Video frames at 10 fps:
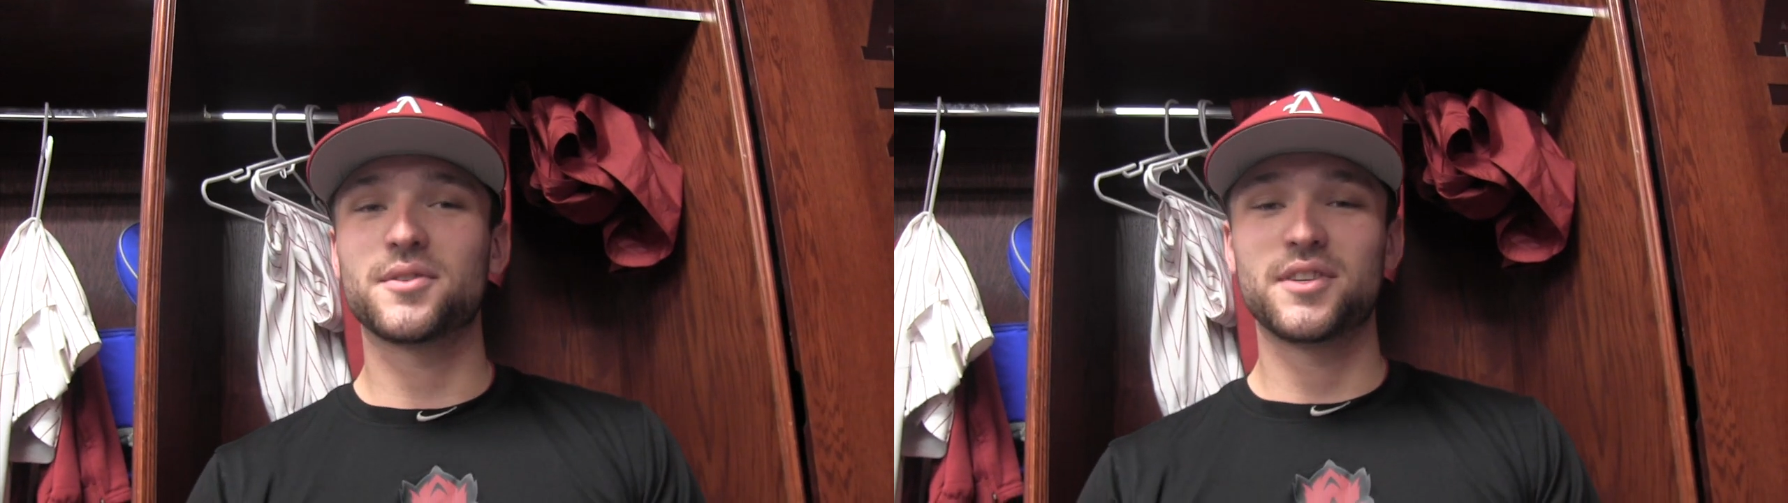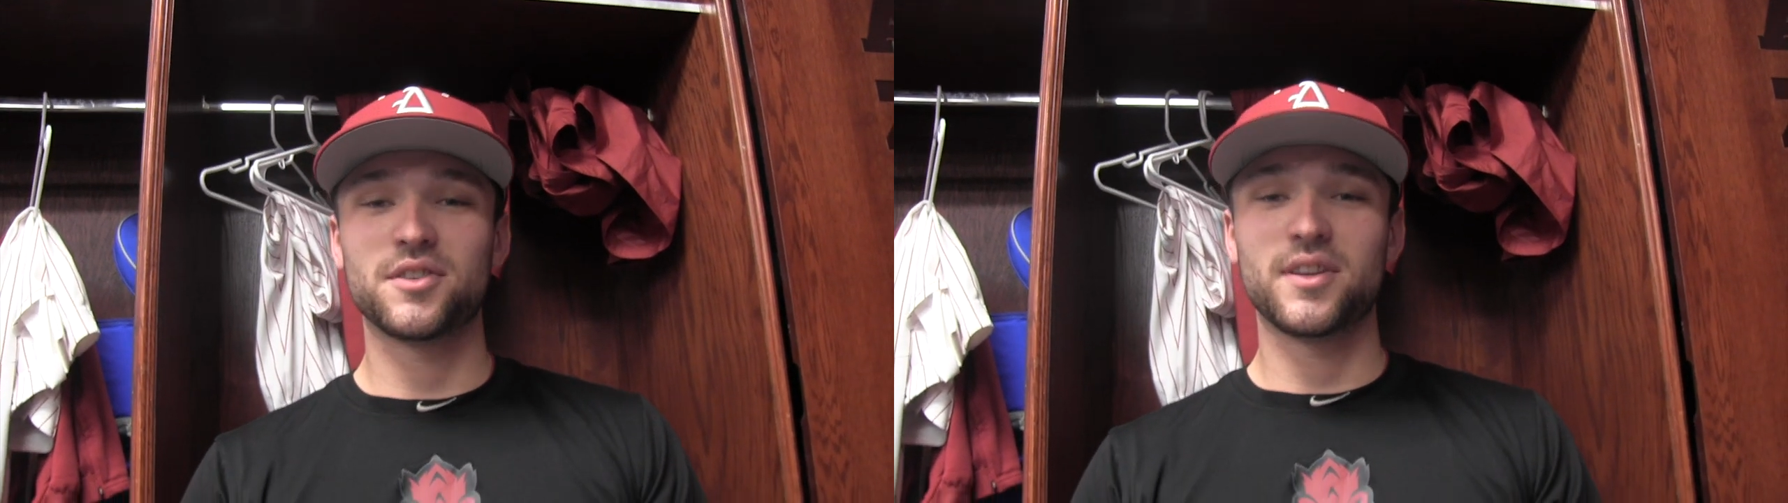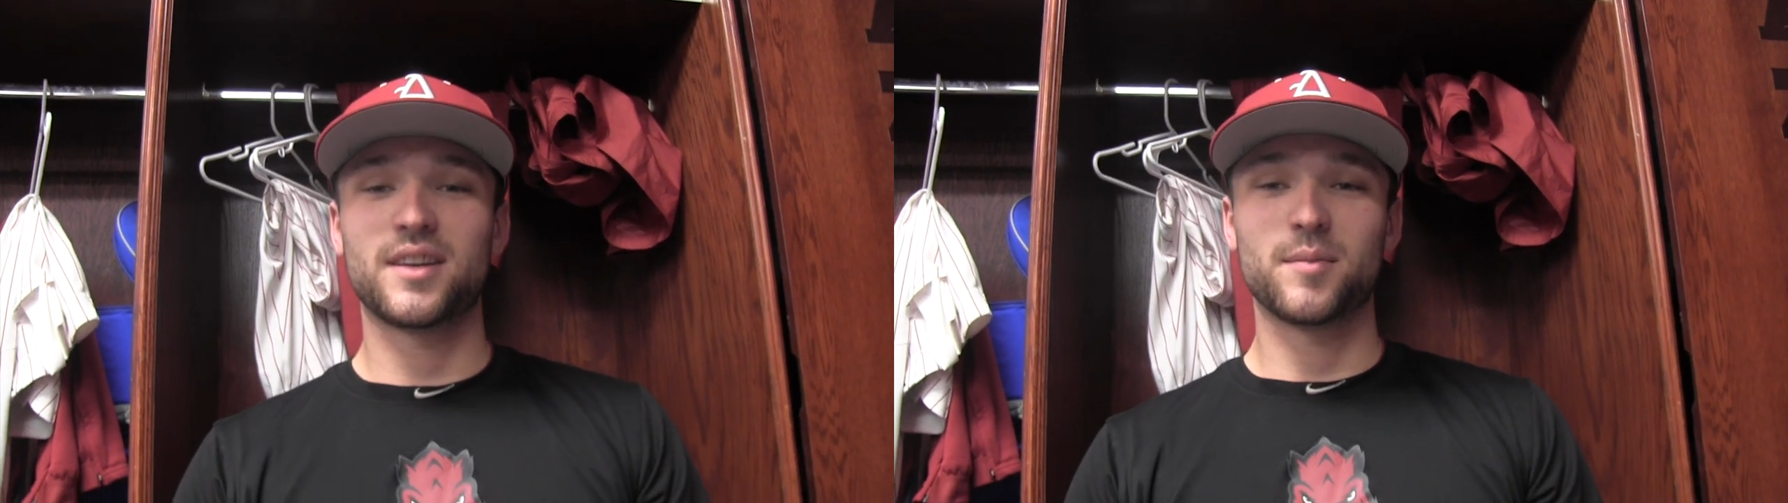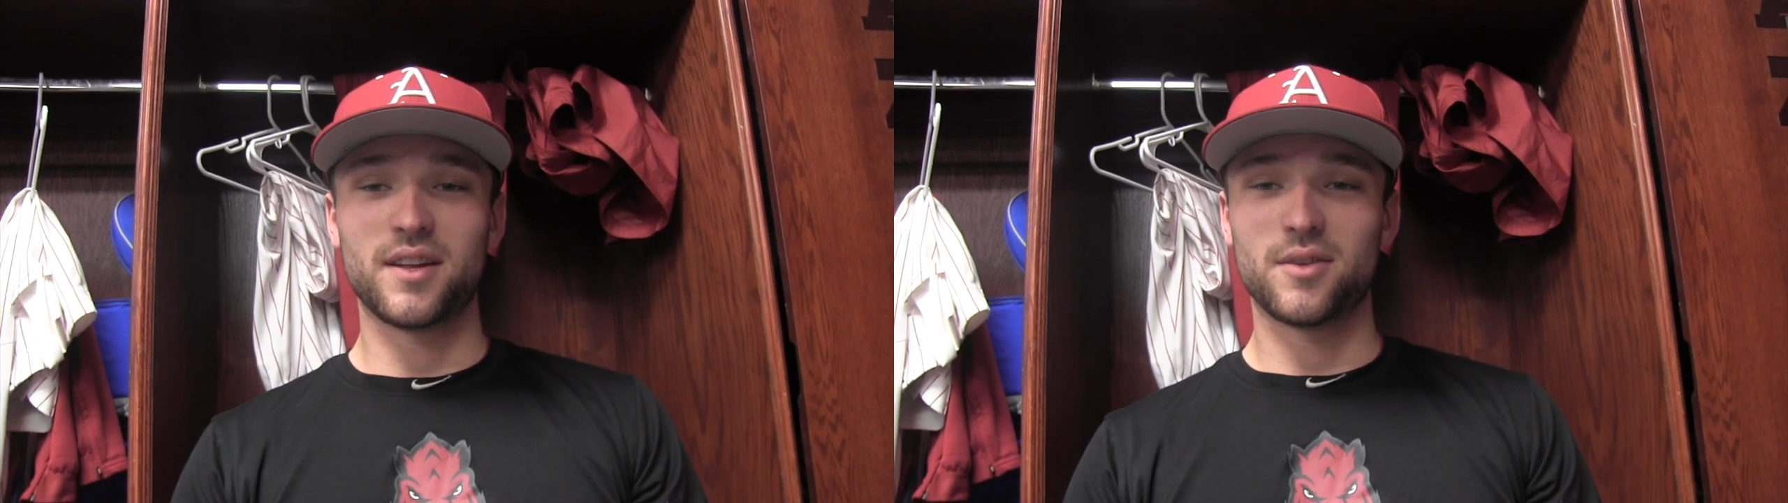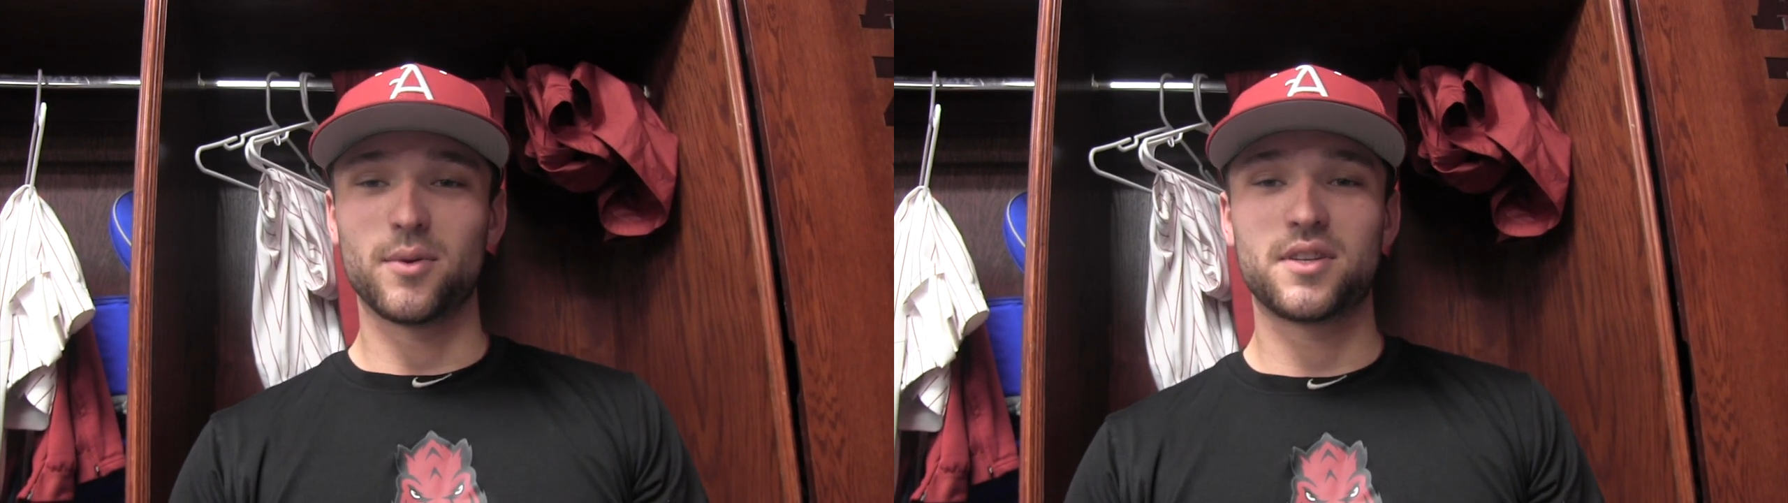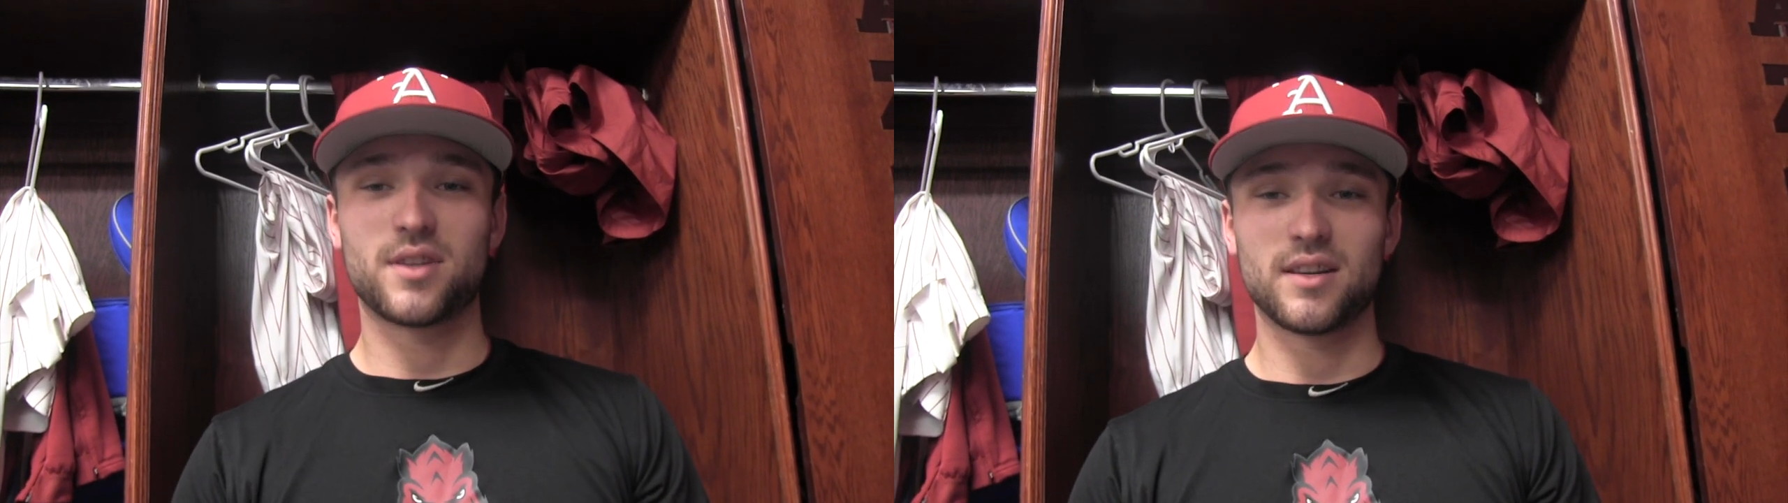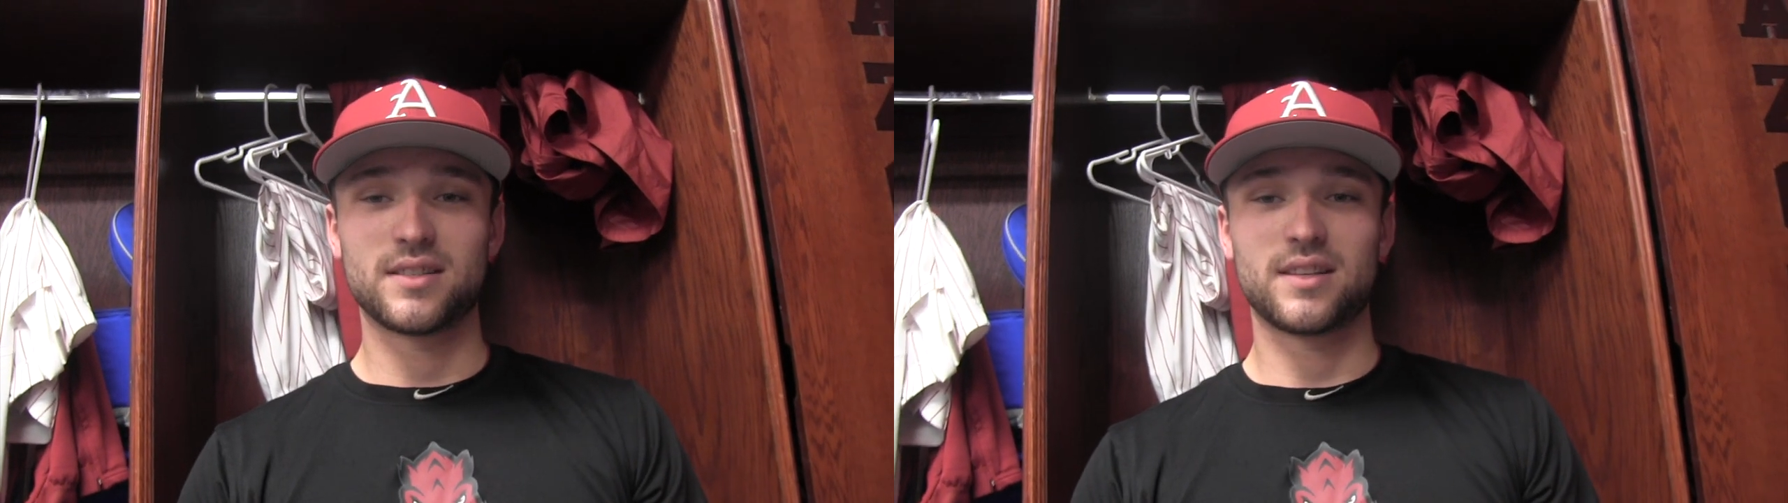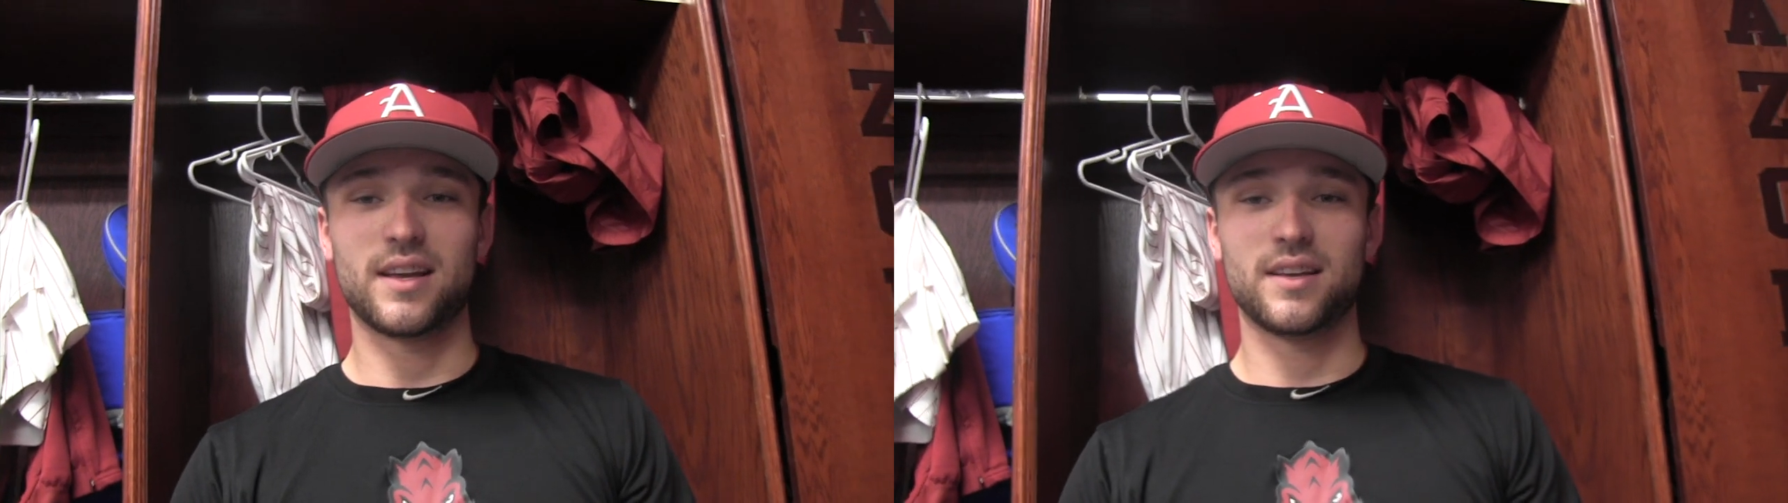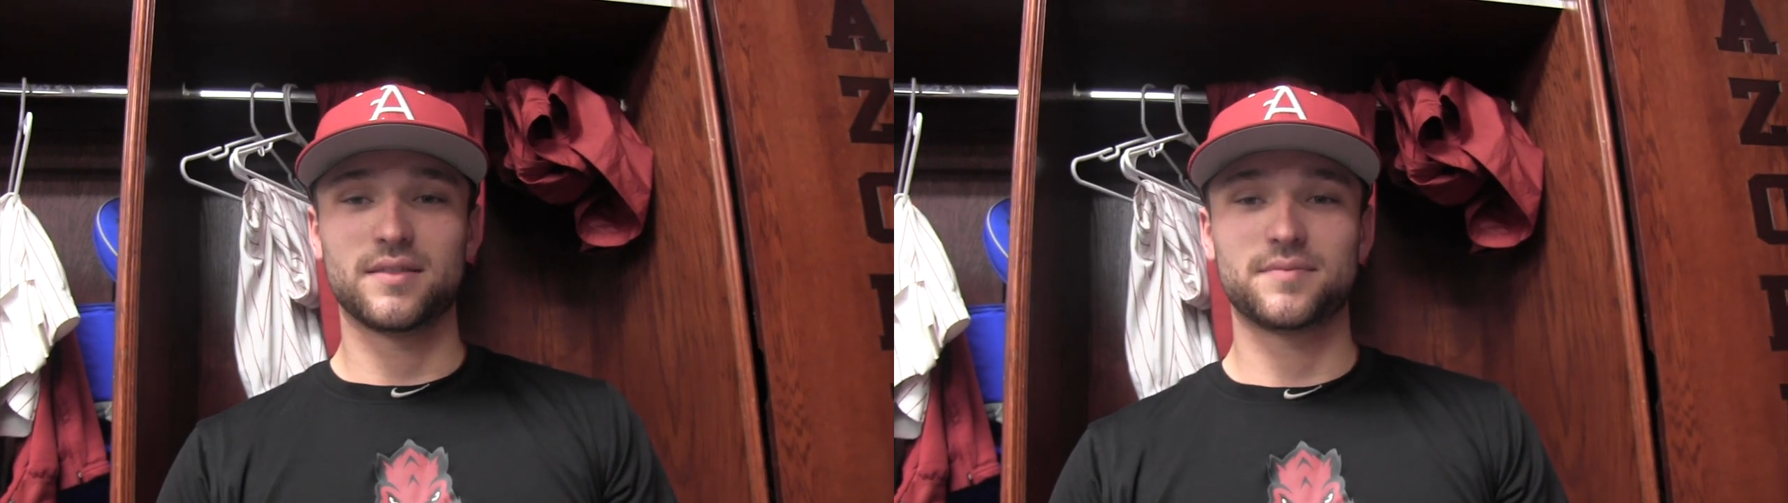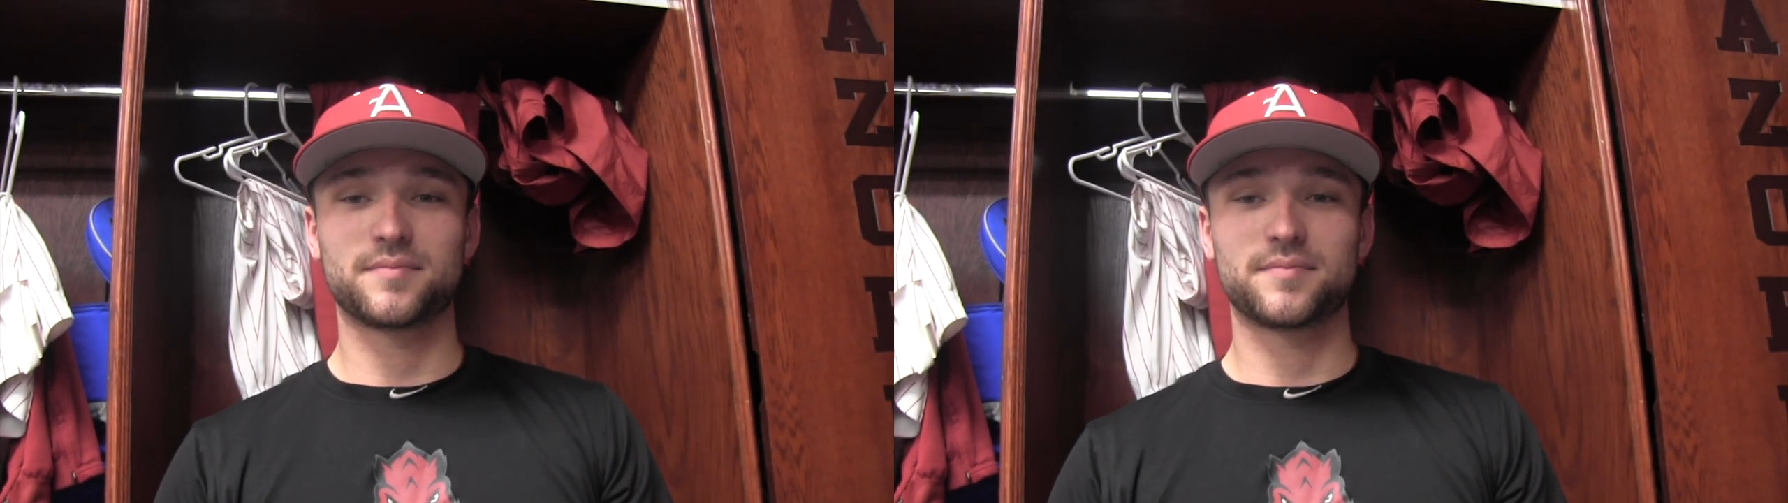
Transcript: originally committed to Wichita State,